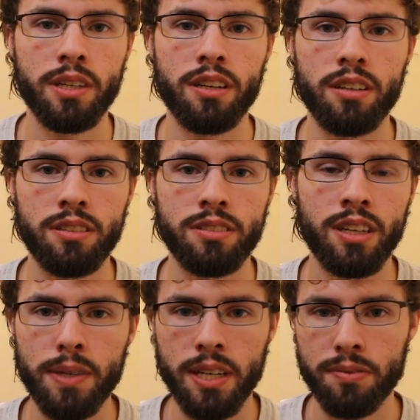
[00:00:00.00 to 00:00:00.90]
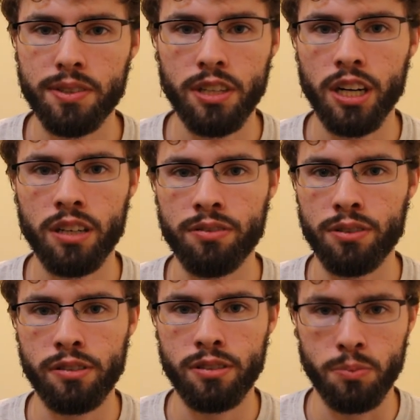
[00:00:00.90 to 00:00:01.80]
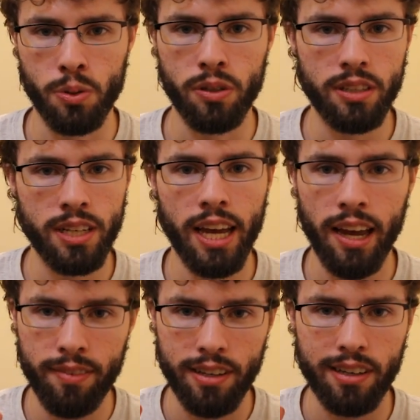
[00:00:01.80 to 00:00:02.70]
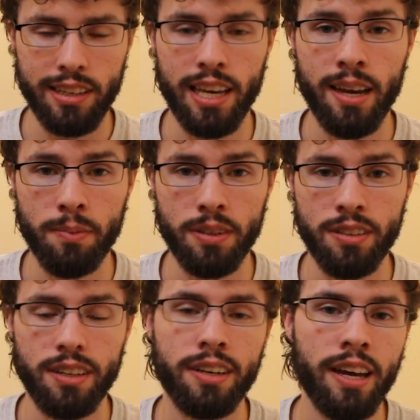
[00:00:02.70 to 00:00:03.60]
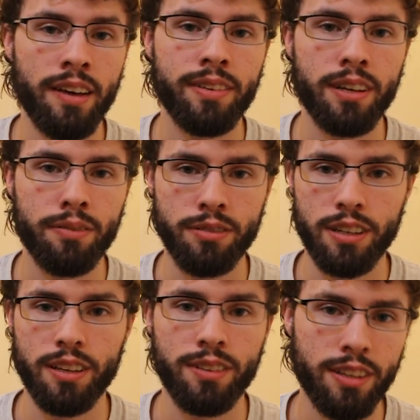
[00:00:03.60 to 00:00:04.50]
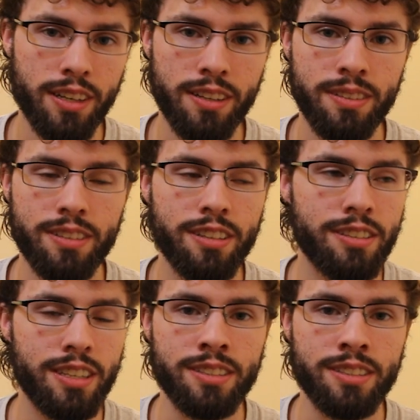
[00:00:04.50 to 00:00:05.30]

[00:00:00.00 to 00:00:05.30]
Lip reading: because being a photographer is more than having a camera and having a freaking lens.